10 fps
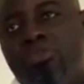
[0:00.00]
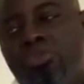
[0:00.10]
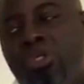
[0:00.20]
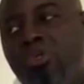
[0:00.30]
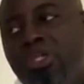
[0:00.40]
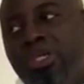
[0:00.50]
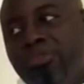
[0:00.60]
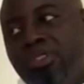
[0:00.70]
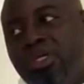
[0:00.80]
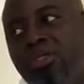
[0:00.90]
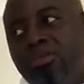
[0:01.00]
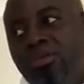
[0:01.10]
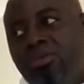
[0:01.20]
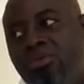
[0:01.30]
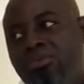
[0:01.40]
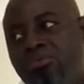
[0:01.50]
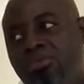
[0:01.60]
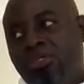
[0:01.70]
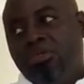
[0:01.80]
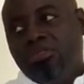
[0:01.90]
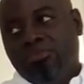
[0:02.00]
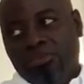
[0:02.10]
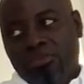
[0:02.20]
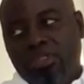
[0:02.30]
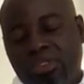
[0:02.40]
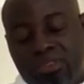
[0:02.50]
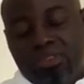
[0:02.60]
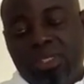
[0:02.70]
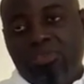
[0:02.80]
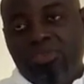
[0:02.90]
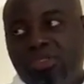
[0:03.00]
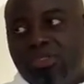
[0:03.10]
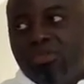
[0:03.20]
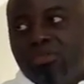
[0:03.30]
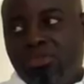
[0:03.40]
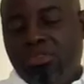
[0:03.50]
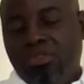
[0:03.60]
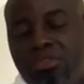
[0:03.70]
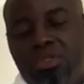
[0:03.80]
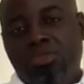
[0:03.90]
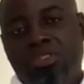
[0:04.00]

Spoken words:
tweak your lifestyle, you know, because of the same reason, double